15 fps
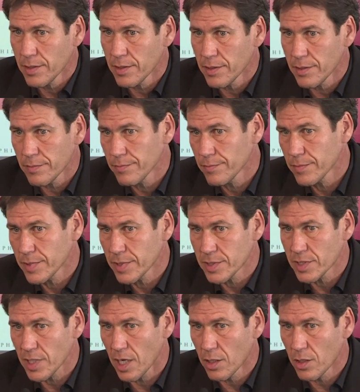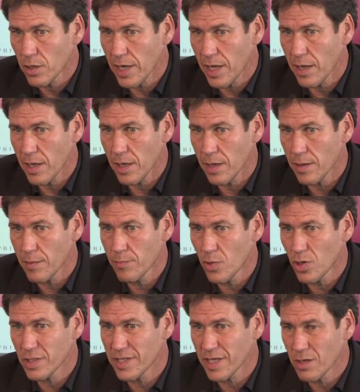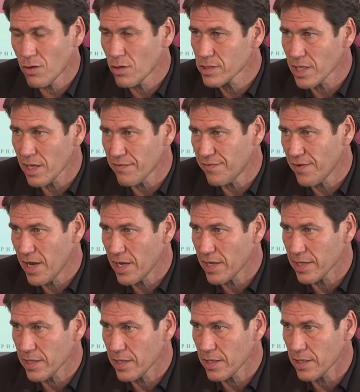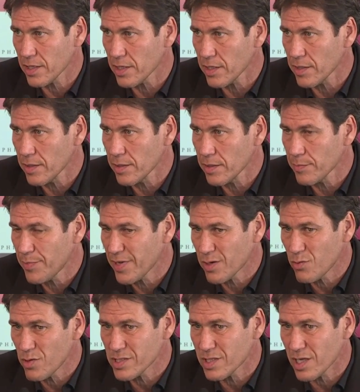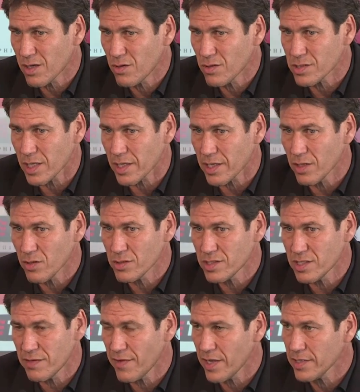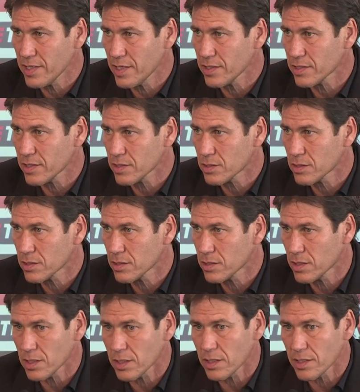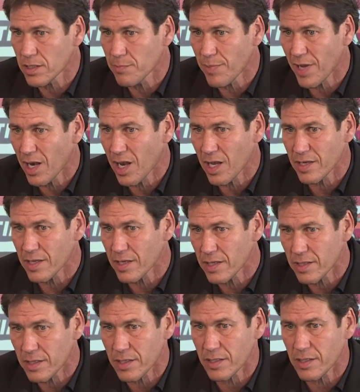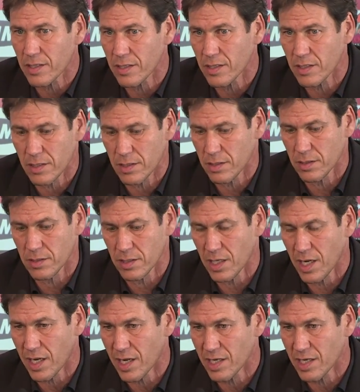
The only thing that matters is Sunday's game. We don't know how to look at the others. The most important thing is what we are going to do.